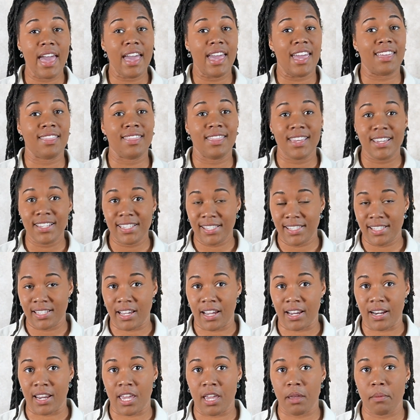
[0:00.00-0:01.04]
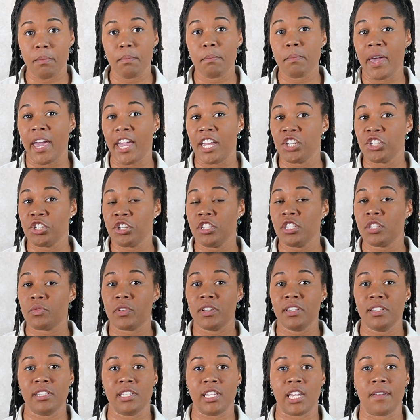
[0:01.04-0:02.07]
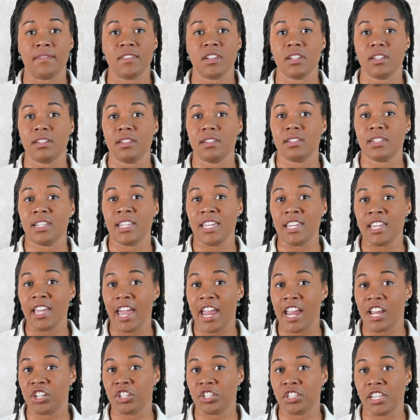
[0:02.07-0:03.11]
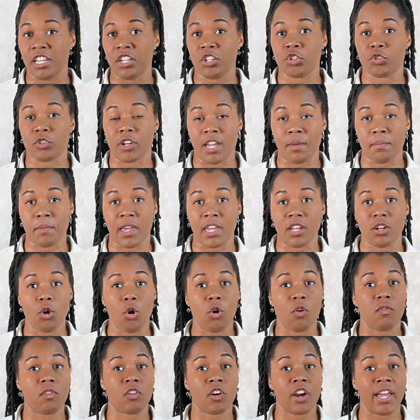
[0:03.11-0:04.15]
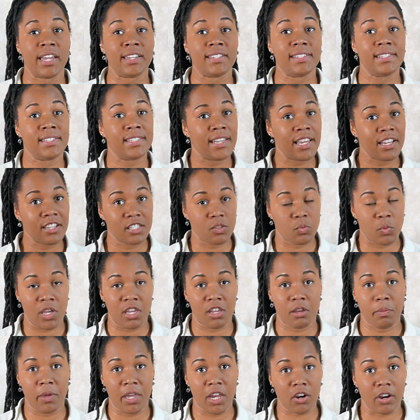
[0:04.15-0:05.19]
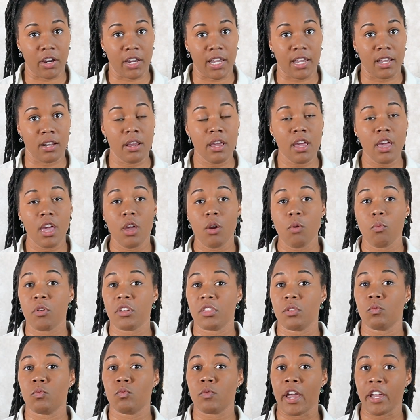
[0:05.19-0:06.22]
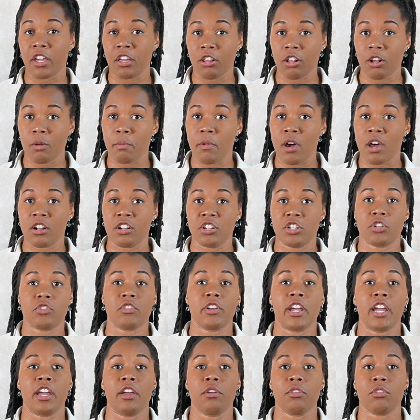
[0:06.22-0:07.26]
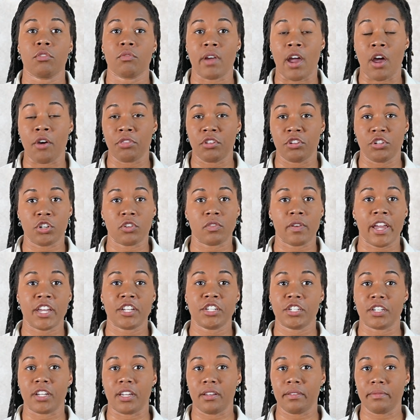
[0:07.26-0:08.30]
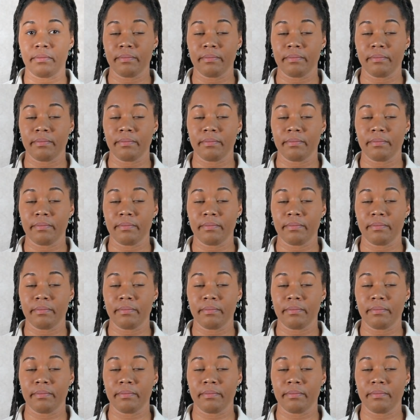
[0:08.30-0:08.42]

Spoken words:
In this study, patients received THC treatment over a 6-week period with regular monitoring throughout the duration.